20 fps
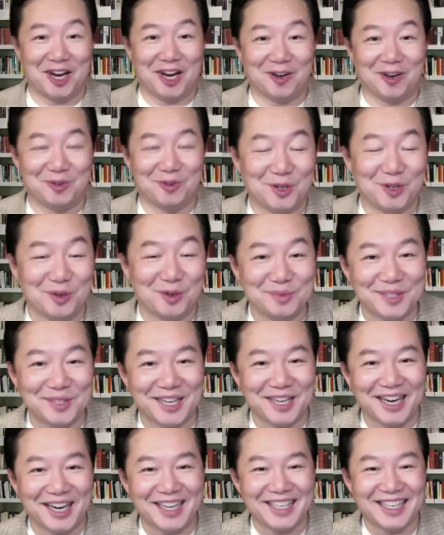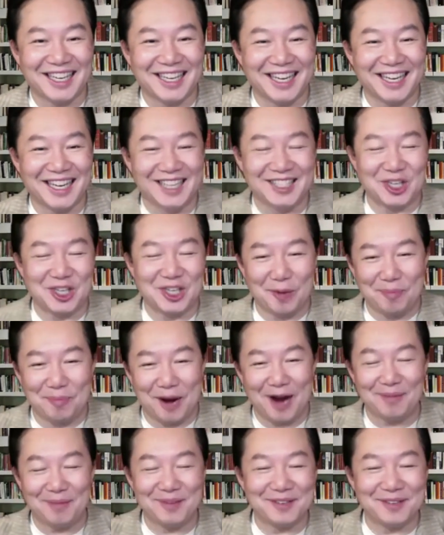rooms, right? Share
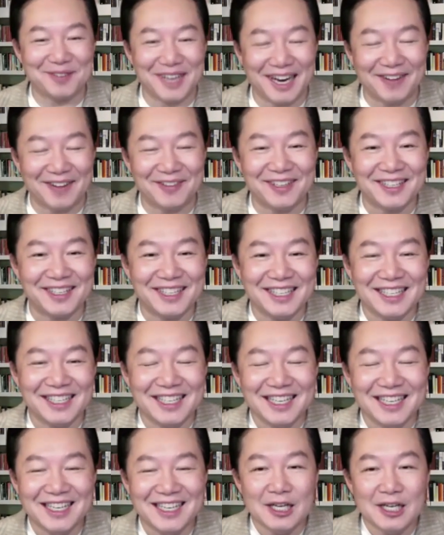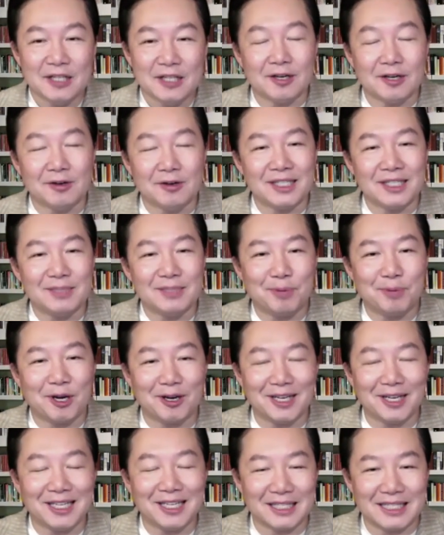apartment, whatever. So it's
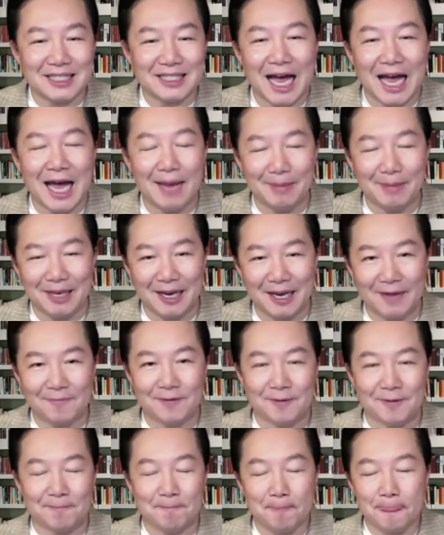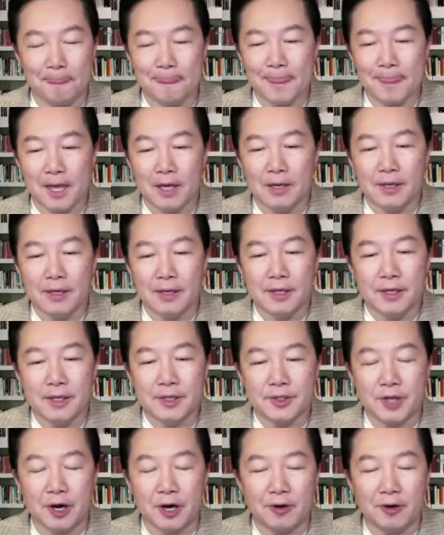purely the time and effort.
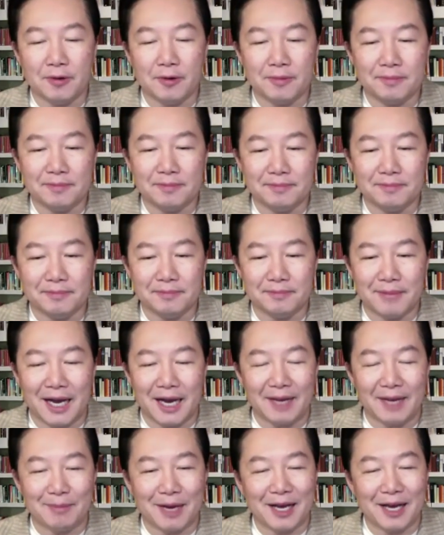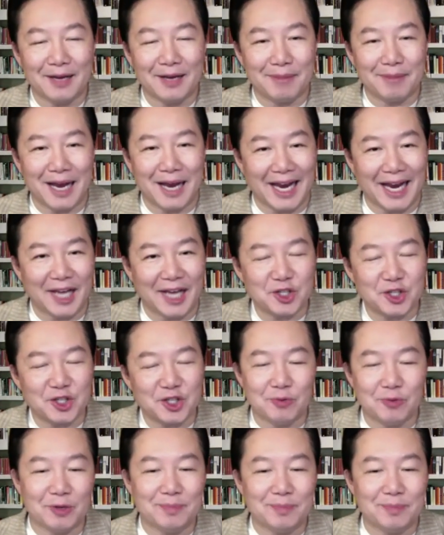So my answer
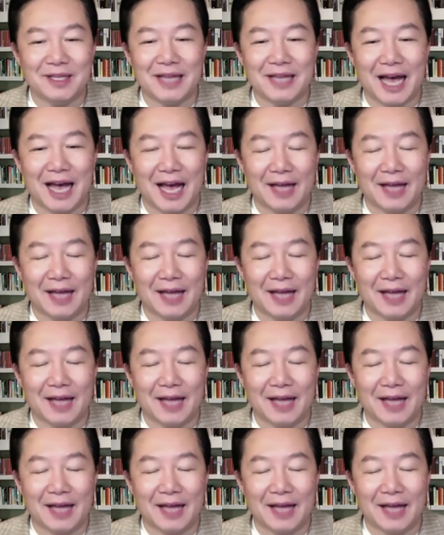would be that,